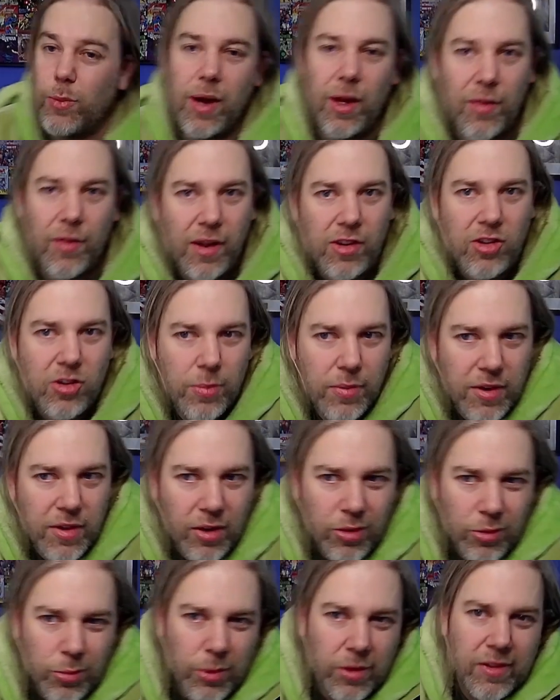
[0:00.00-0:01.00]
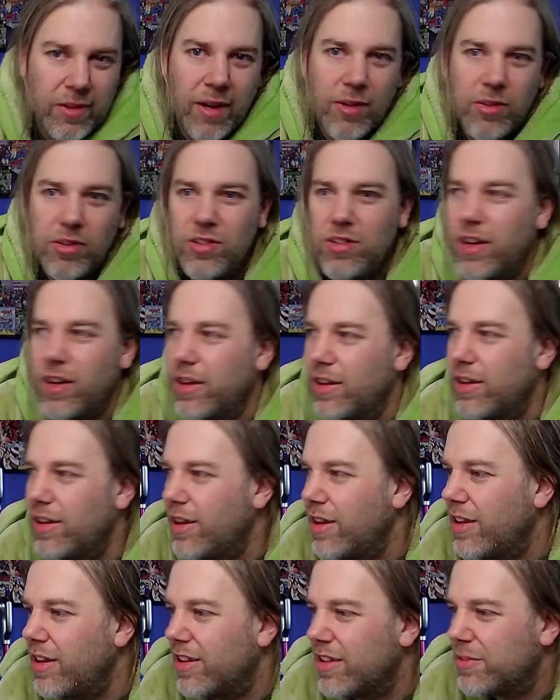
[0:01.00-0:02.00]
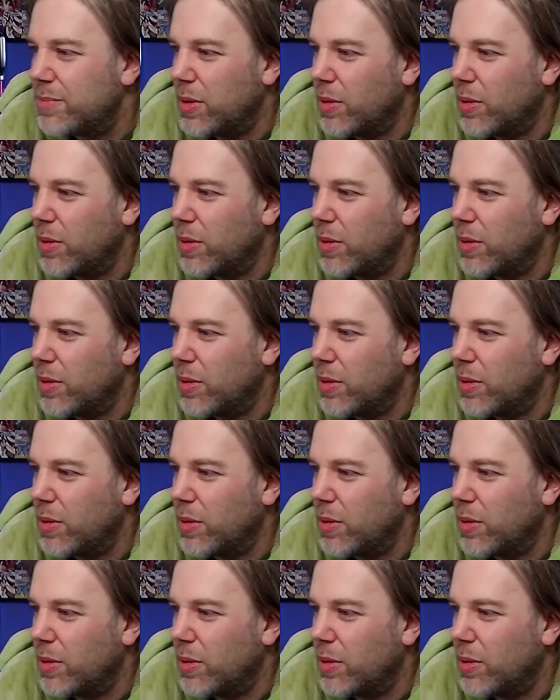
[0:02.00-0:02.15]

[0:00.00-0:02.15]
well, that could be the old world now, couldn't it? It's